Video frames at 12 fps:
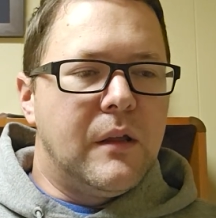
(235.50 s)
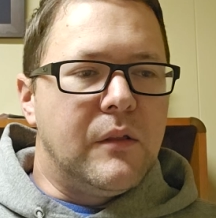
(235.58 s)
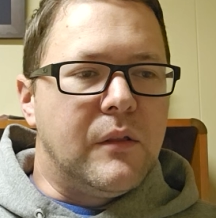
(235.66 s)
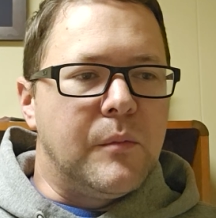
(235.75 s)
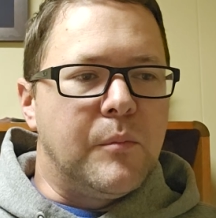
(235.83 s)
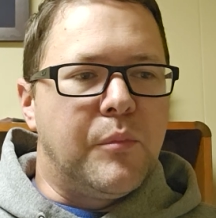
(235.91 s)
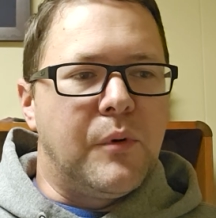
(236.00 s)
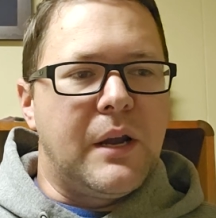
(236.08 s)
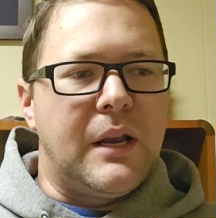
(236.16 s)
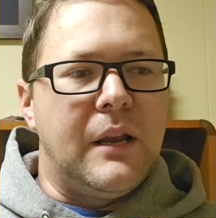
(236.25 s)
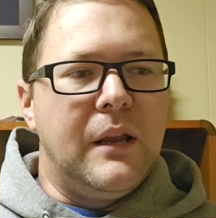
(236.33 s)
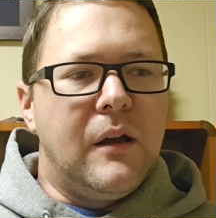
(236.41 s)
the
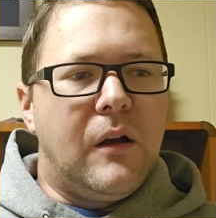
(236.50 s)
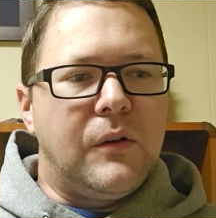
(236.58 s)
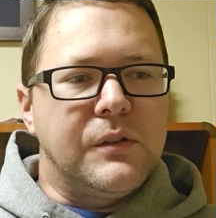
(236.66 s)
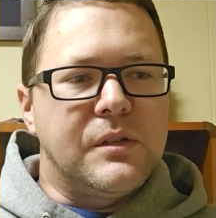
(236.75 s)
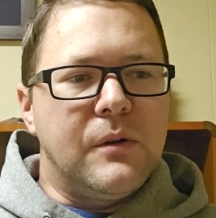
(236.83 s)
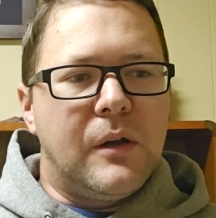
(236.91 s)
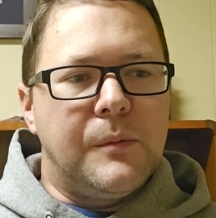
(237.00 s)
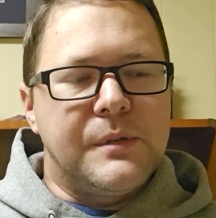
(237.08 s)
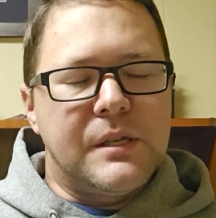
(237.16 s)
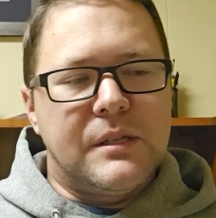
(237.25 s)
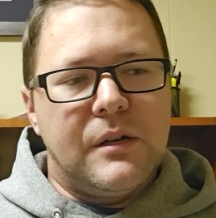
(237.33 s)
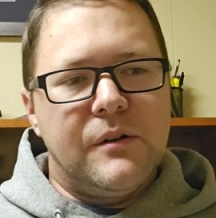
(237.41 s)
brain. Also helps
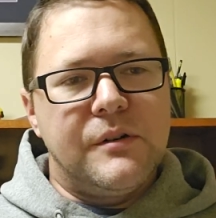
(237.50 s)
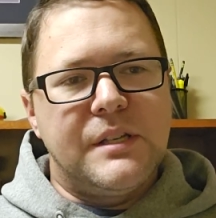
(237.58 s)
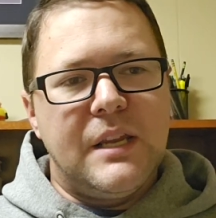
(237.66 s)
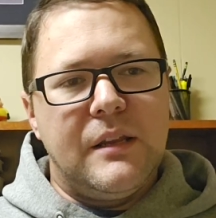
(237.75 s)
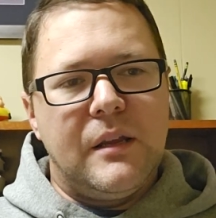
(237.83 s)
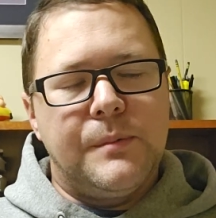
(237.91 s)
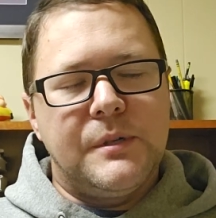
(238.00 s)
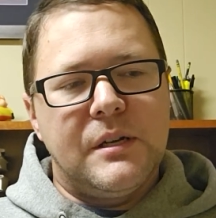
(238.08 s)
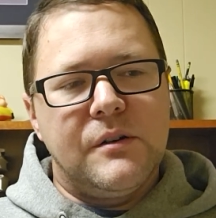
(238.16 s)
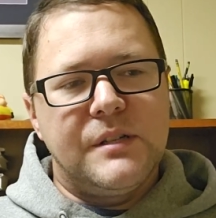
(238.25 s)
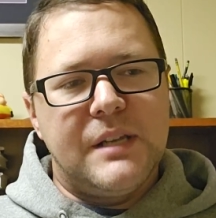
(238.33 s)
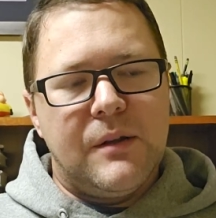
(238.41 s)
us to understand the
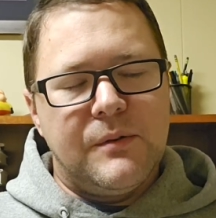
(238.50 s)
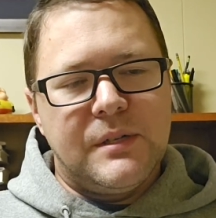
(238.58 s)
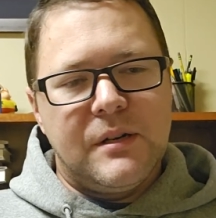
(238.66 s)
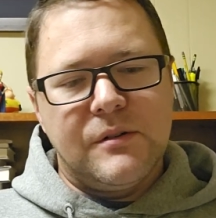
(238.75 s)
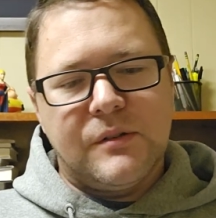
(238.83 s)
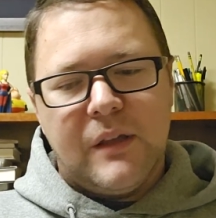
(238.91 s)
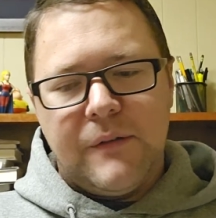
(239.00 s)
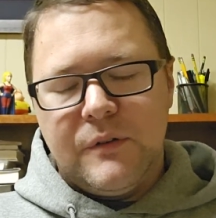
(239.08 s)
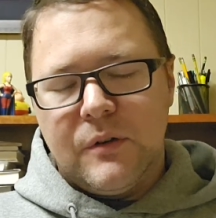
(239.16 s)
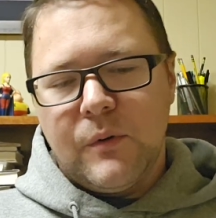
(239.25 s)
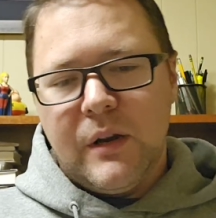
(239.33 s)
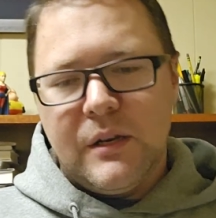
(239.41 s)
upstairs, downstairs, left
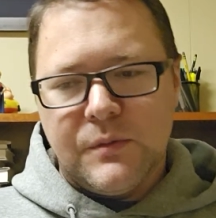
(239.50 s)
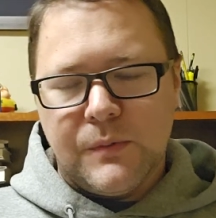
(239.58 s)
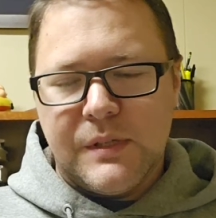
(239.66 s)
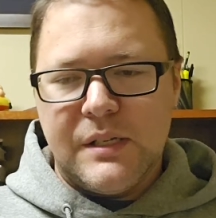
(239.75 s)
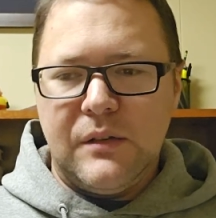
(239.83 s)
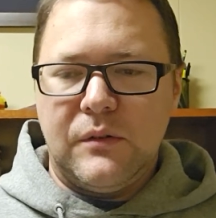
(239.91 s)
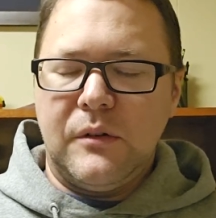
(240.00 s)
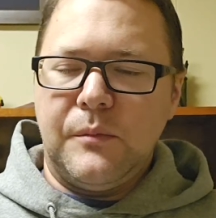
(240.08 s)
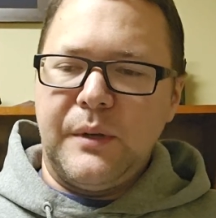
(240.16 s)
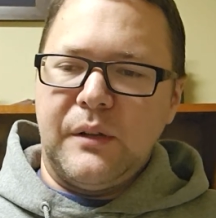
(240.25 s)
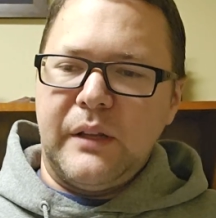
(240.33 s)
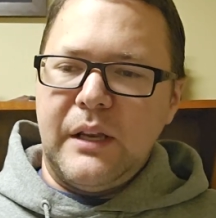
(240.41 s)
and right, as we'll see a little bit